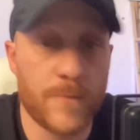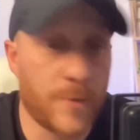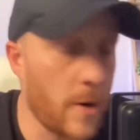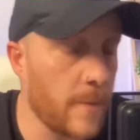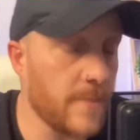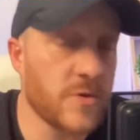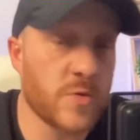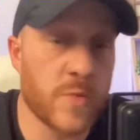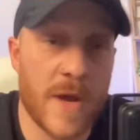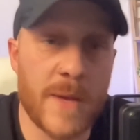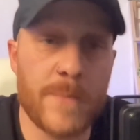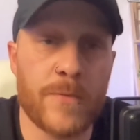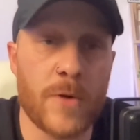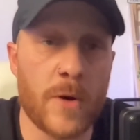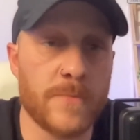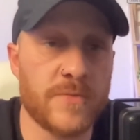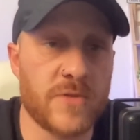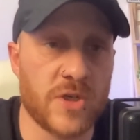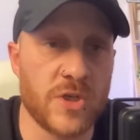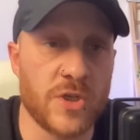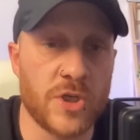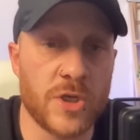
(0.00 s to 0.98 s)
Props where
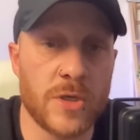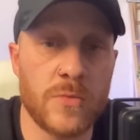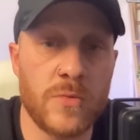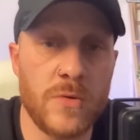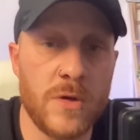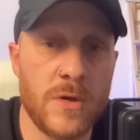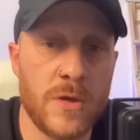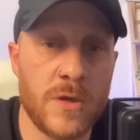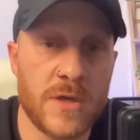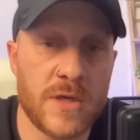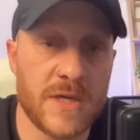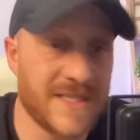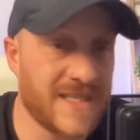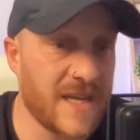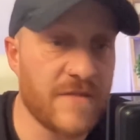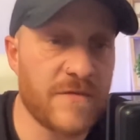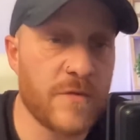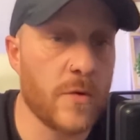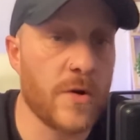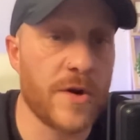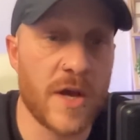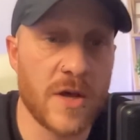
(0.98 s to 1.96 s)
props are due, because
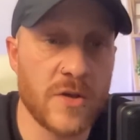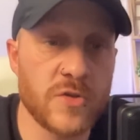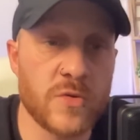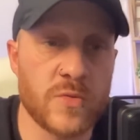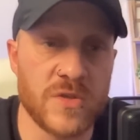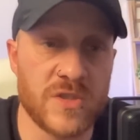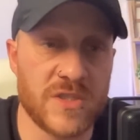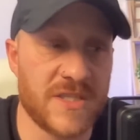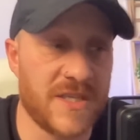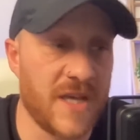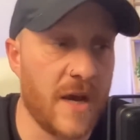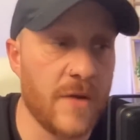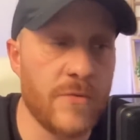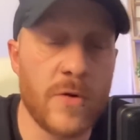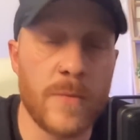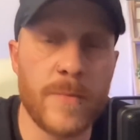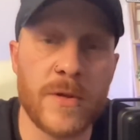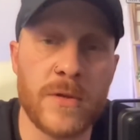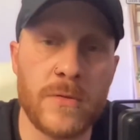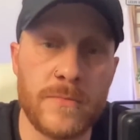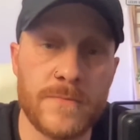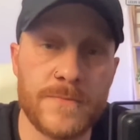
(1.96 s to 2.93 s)
everyone else was
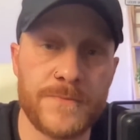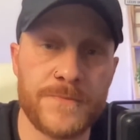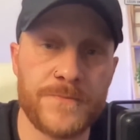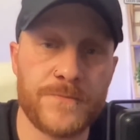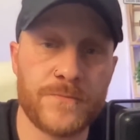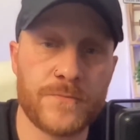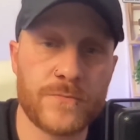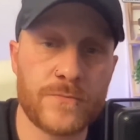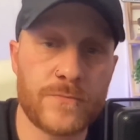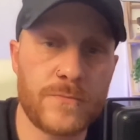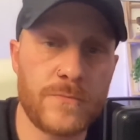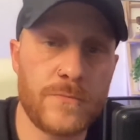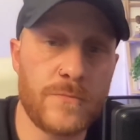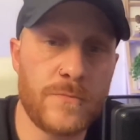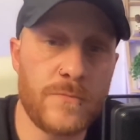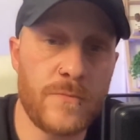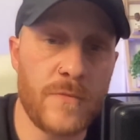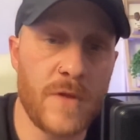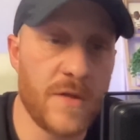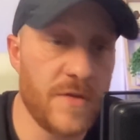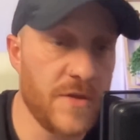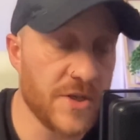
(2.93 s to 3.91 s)
terrible.
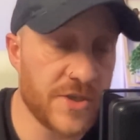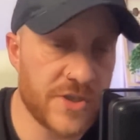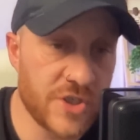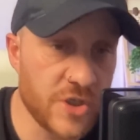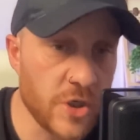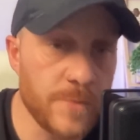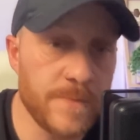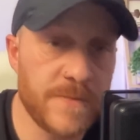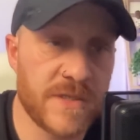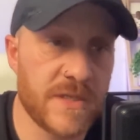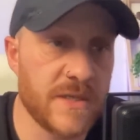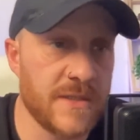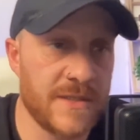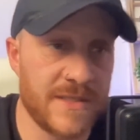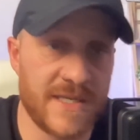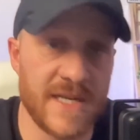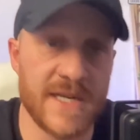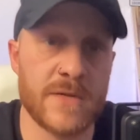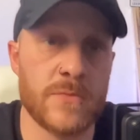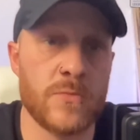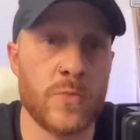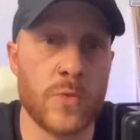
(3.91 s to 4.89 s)
The subs
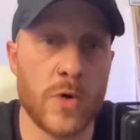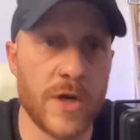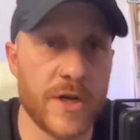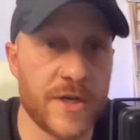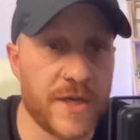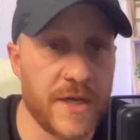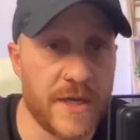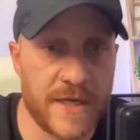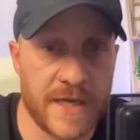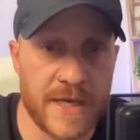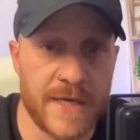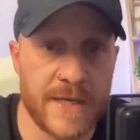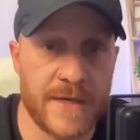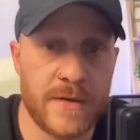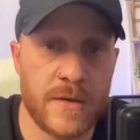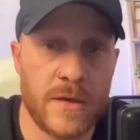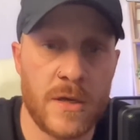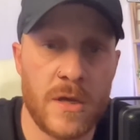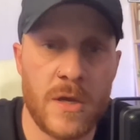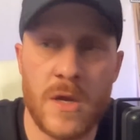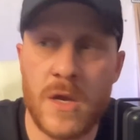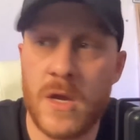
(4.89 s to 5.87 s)
didn't work again.
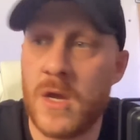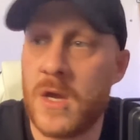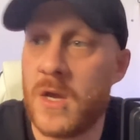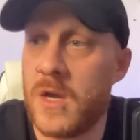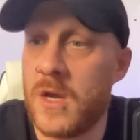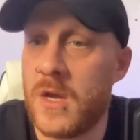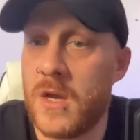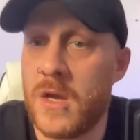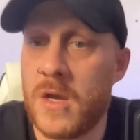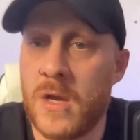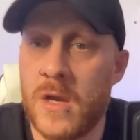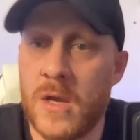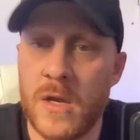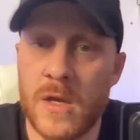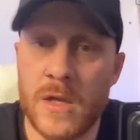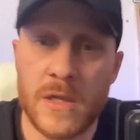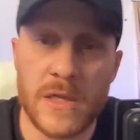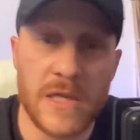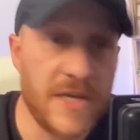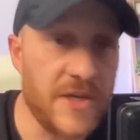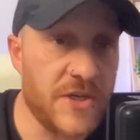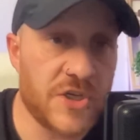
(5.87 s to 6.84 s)

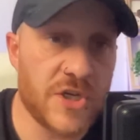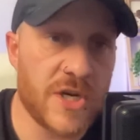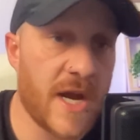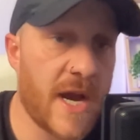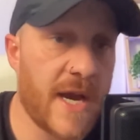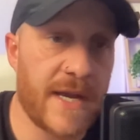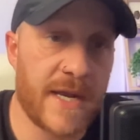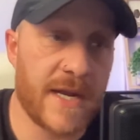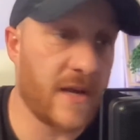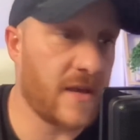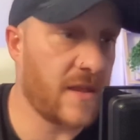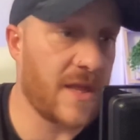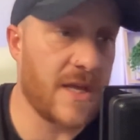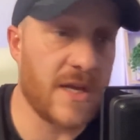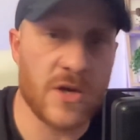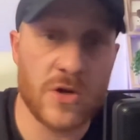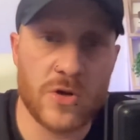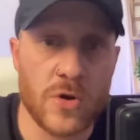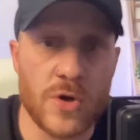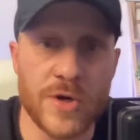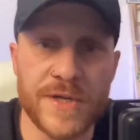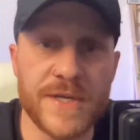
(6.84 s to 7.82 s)
Leeds United, I
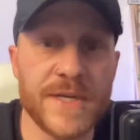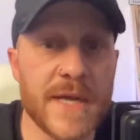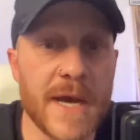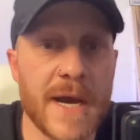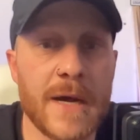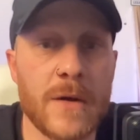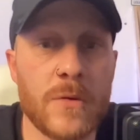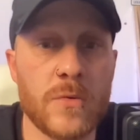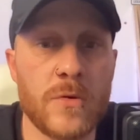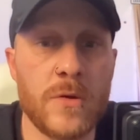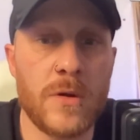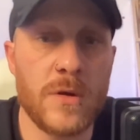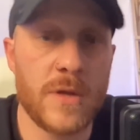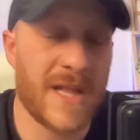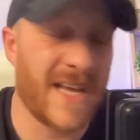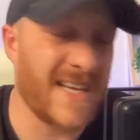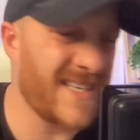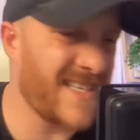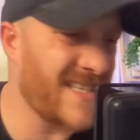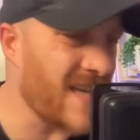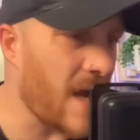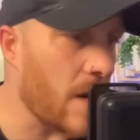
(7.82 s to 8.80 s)
think, are going down.
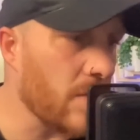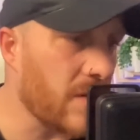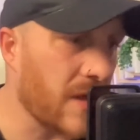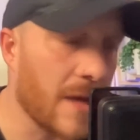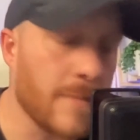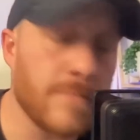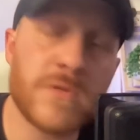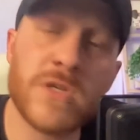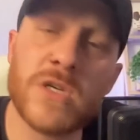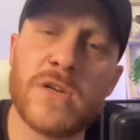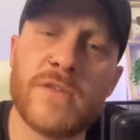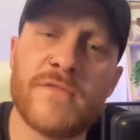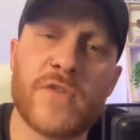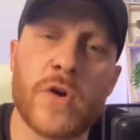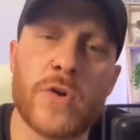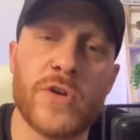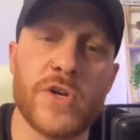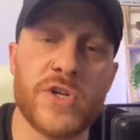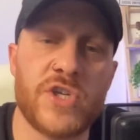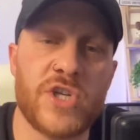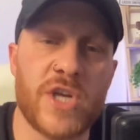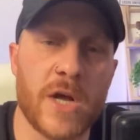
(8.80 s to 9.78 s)
Like, Southampton have
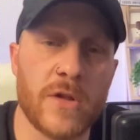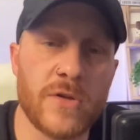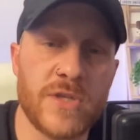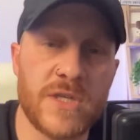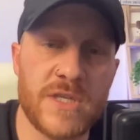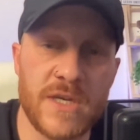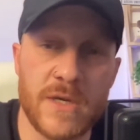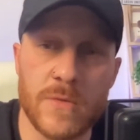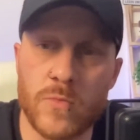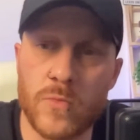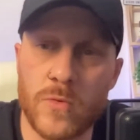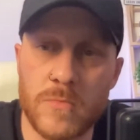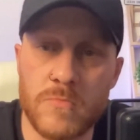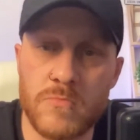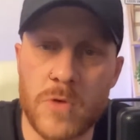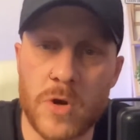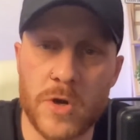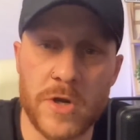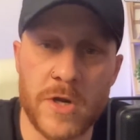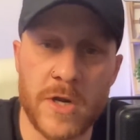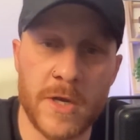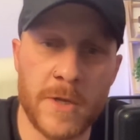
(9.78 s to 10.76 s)
gone to Chelsea and won
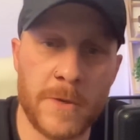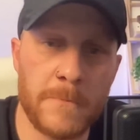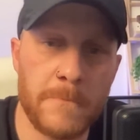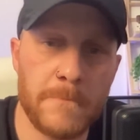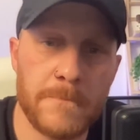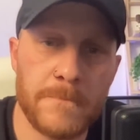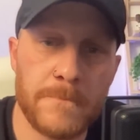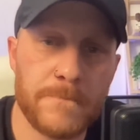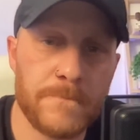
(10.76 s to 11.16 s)
1-0.